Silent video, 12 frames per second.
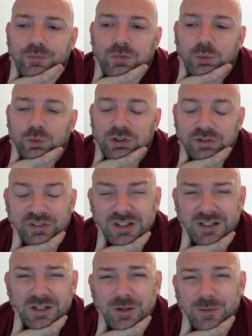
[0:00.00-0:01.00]
which I think
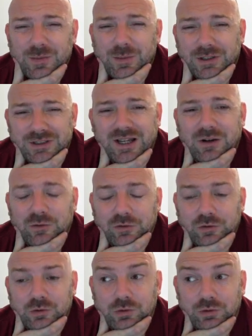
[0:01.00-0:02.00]
is going to be my
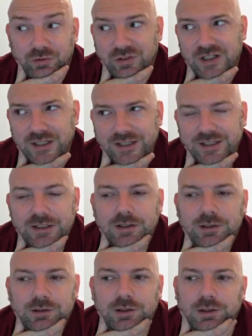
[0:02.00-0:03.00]
downfall for the league
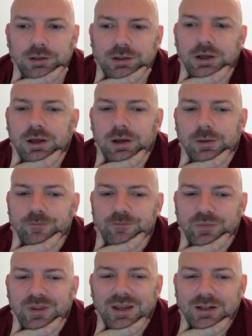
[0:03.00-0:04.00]
and
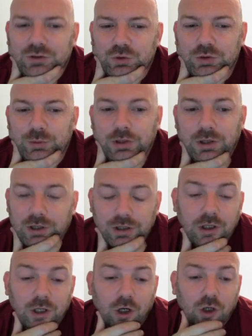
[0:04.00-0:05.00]
the tournament.
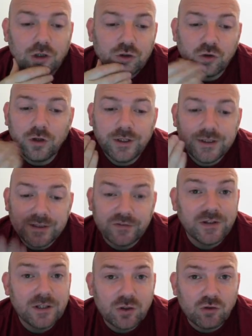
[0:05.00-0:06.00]
I tried
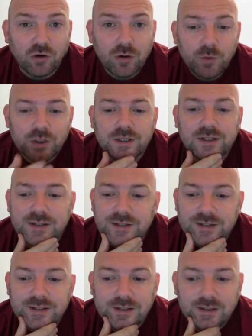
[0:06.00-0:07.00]
Defend the Shrine, which is a
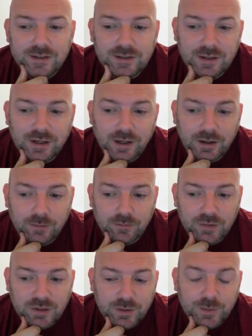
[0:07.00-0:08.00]
Sisters
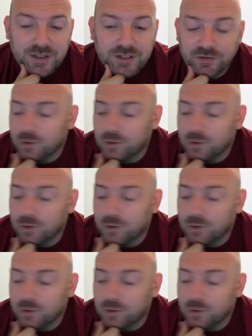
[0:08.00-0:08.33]
specific